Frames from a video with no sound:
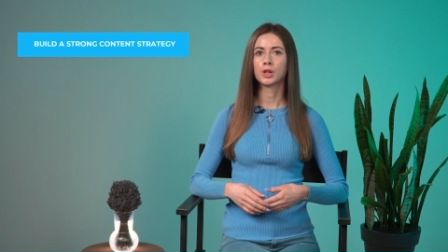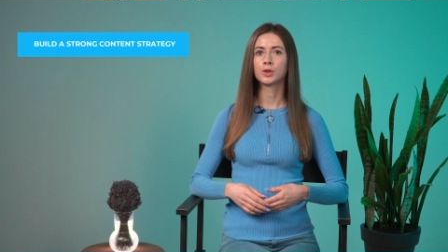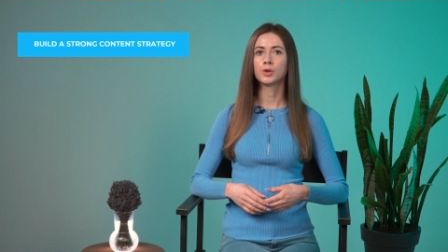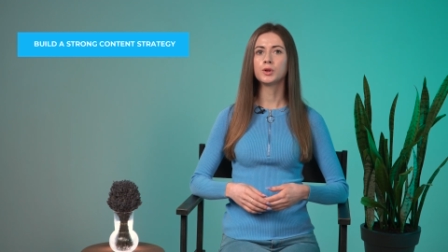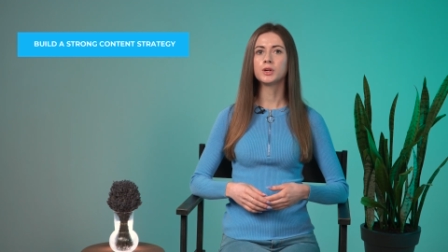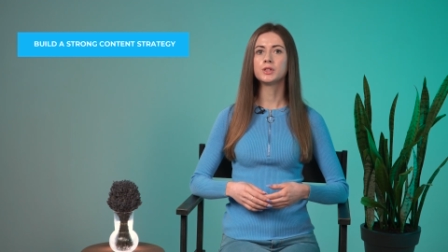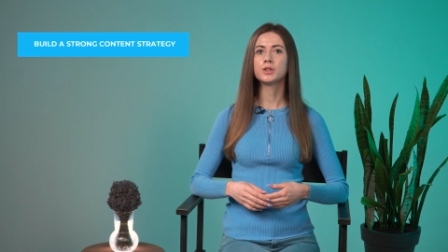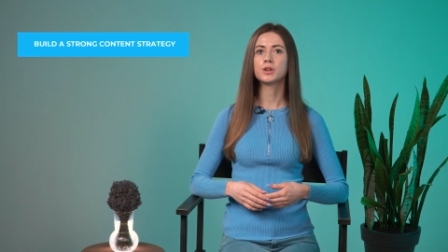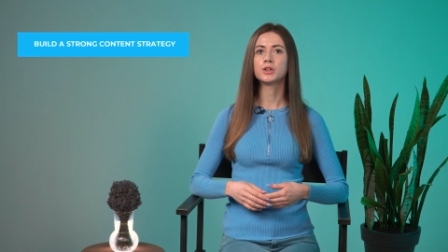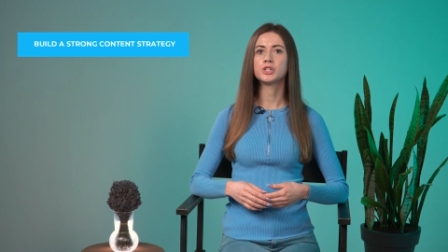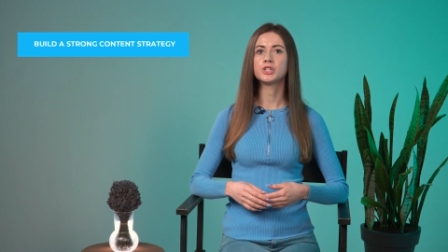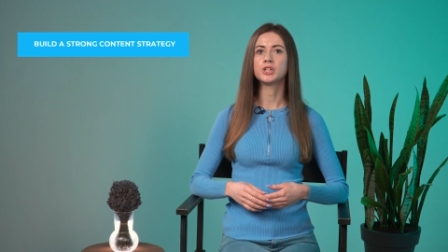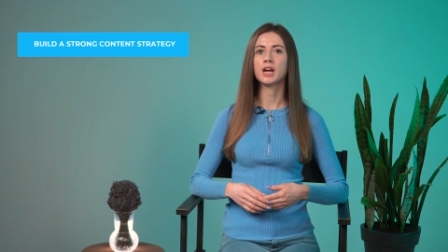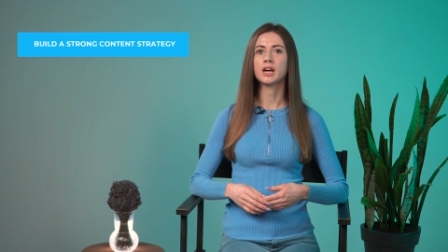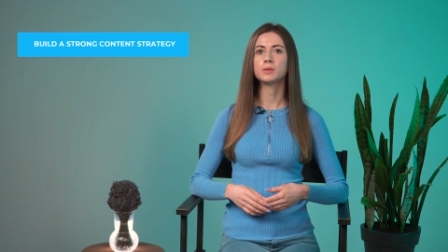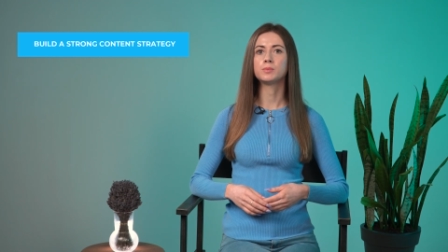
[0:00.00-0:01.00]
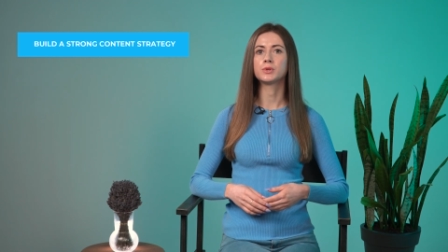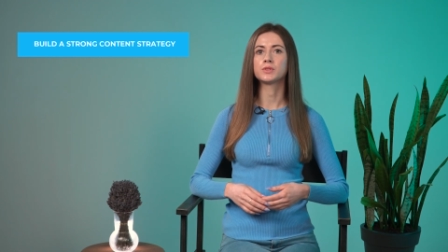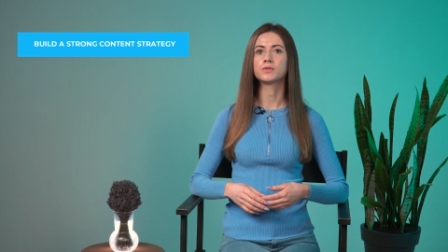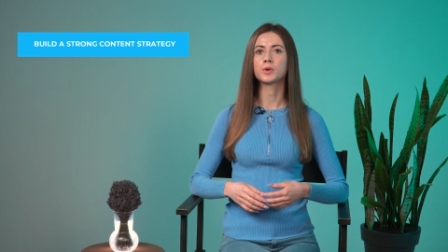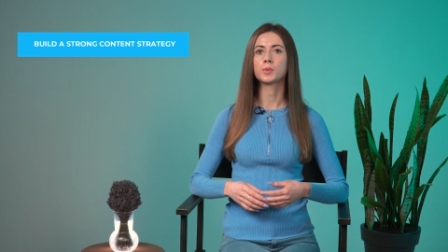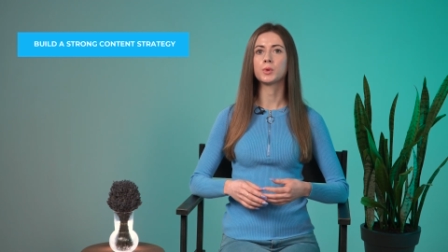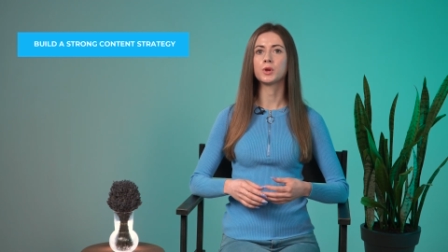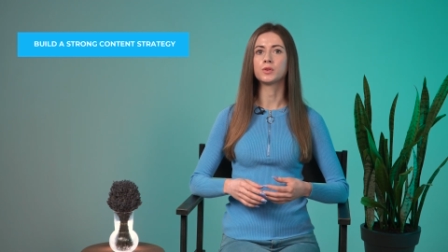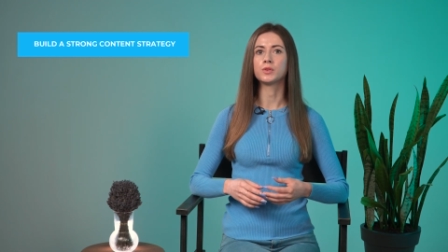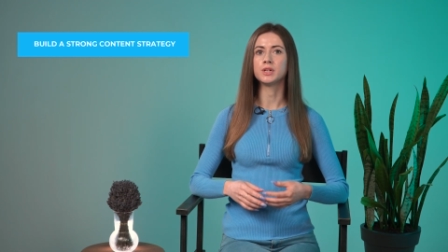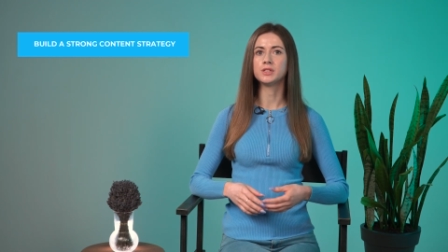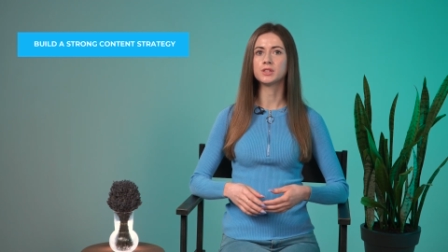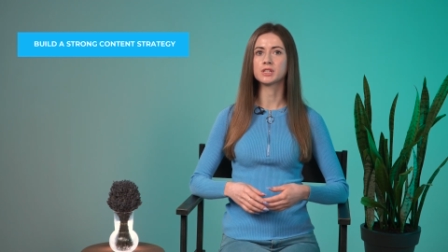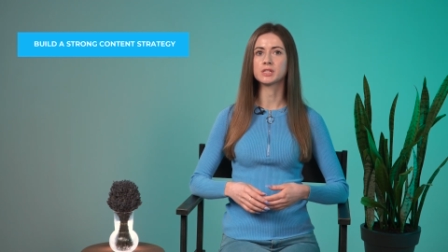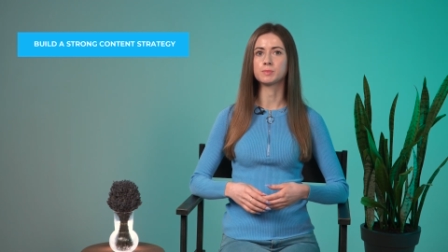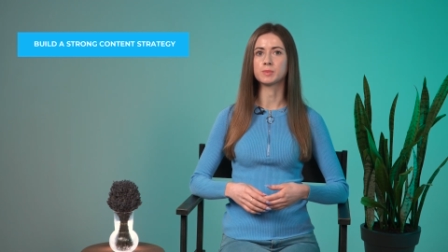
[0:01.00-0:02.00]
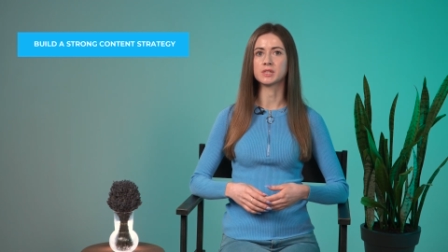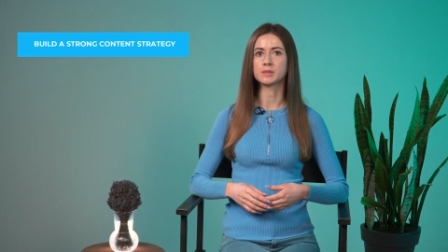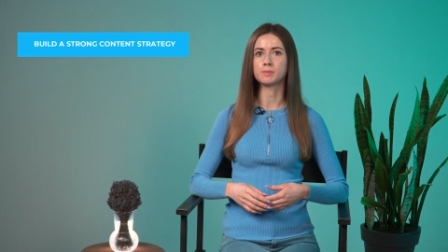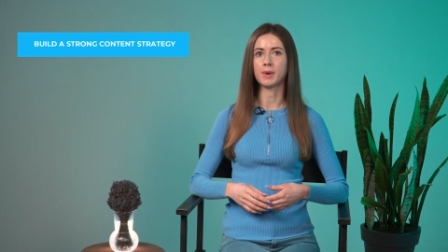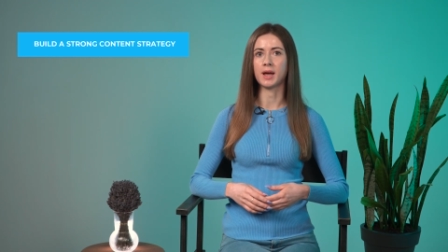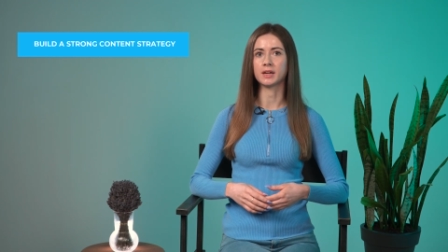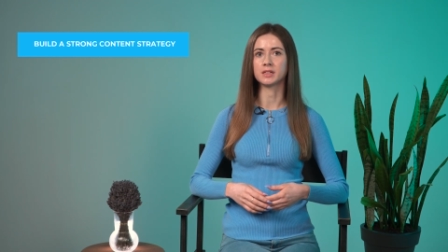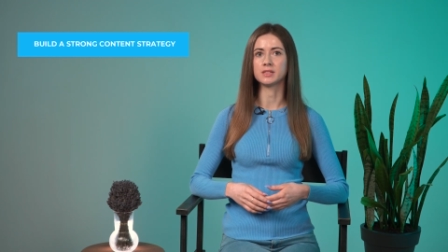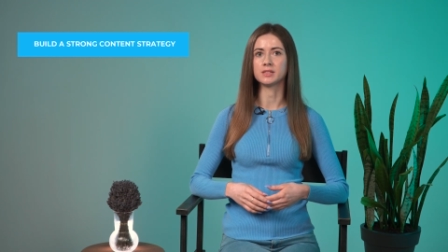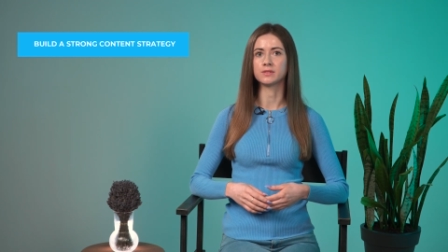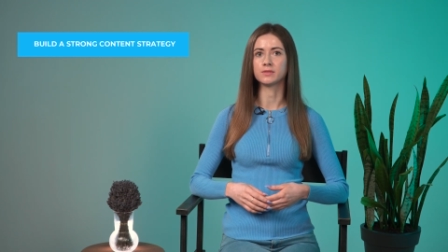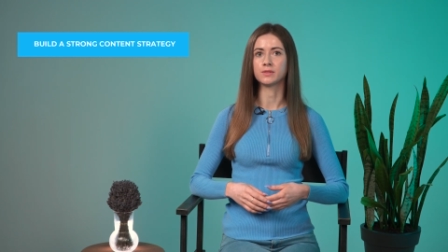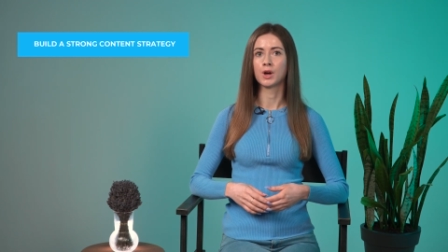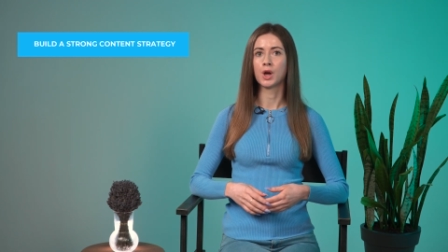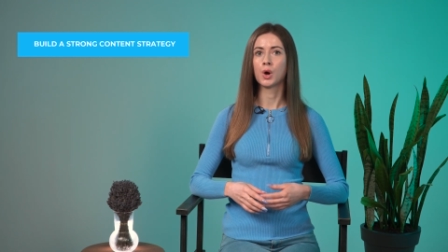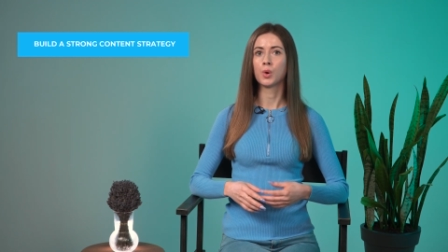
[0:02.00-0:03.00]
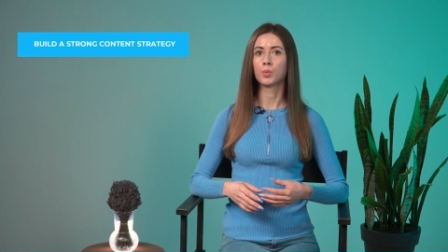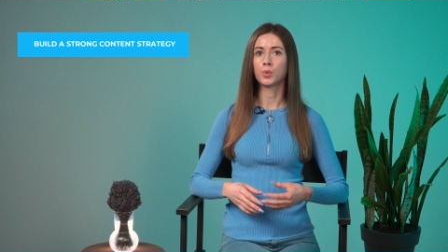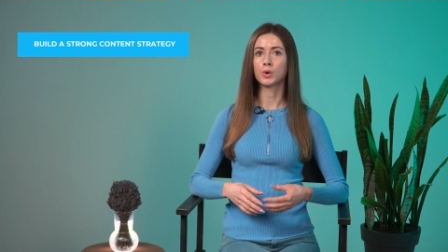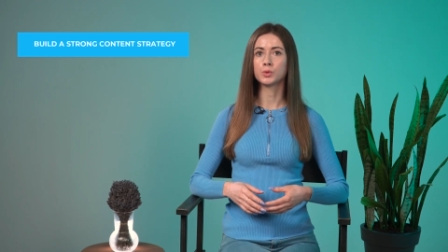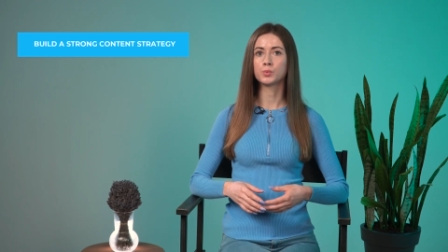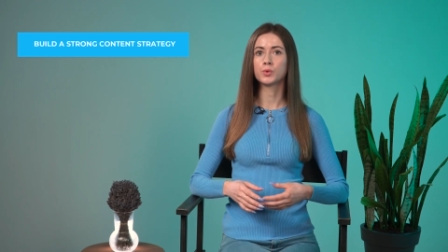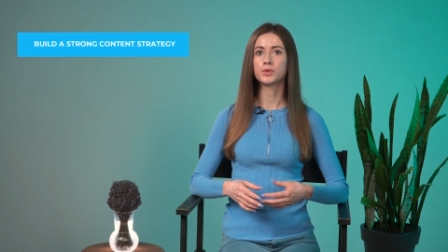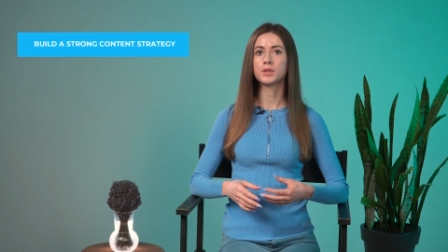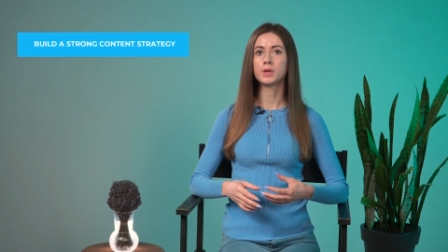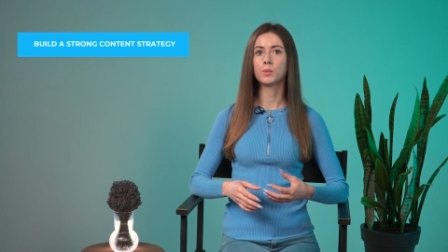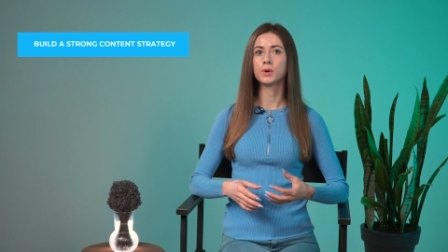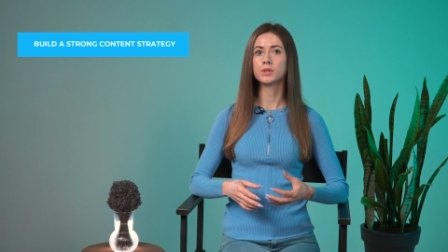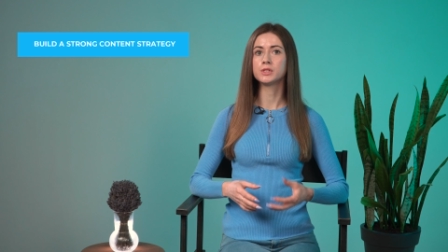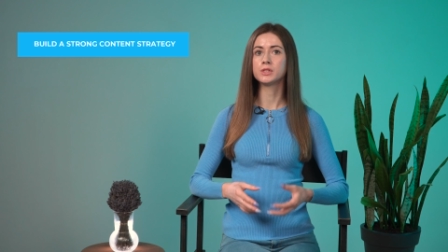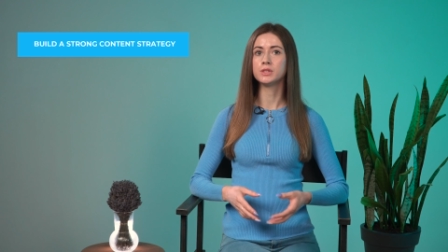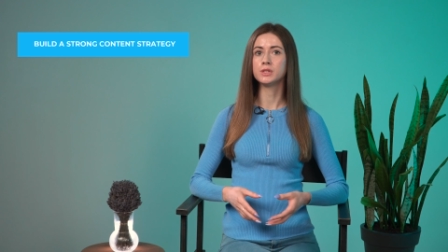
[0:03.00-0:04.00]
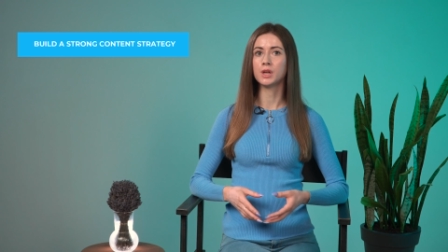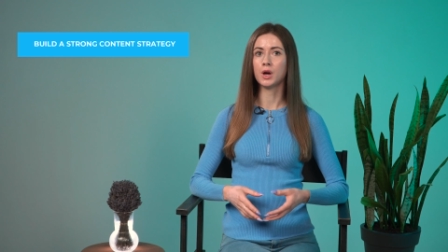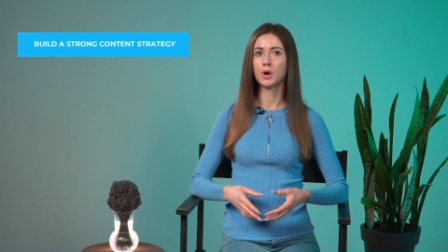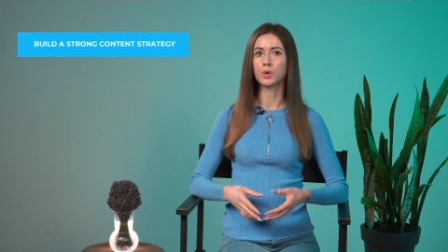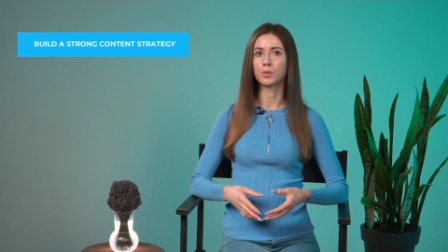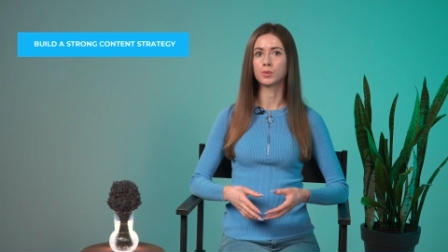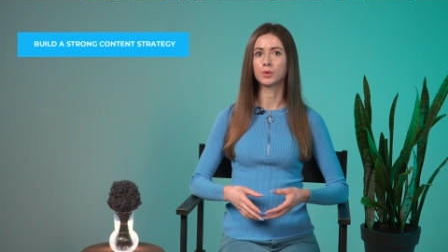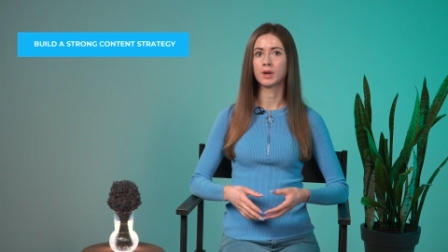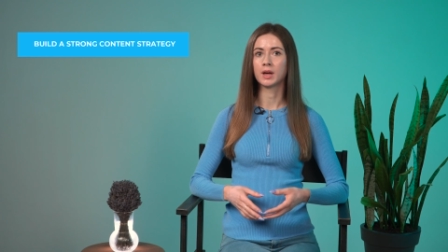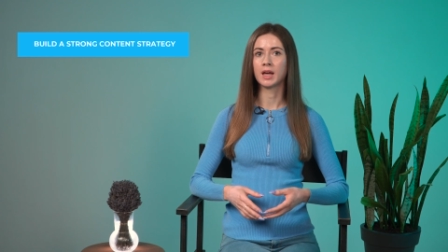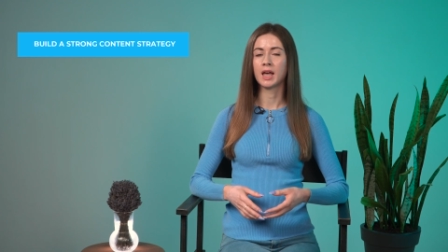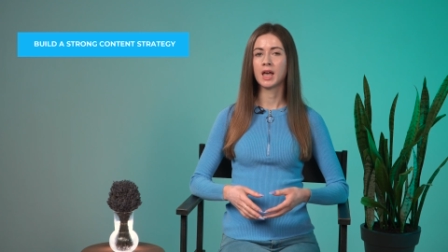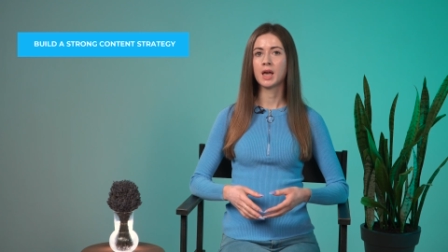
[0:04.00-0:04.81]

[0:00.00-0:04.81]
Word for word: Look at your chatbot from your reader's perspective. What would they want to know?